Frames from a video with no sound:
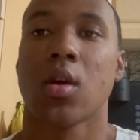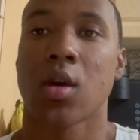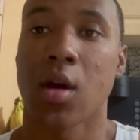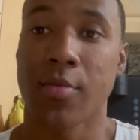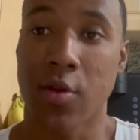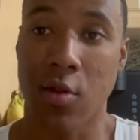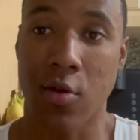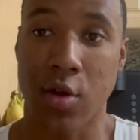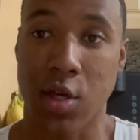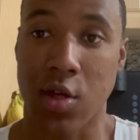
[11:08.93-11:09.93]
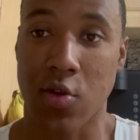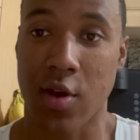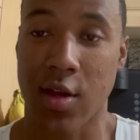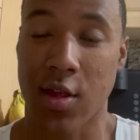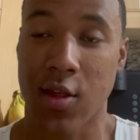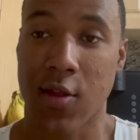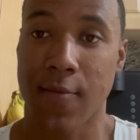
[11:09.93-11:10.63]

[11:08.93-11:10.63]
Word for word: Come to the Lord Jesus Christ.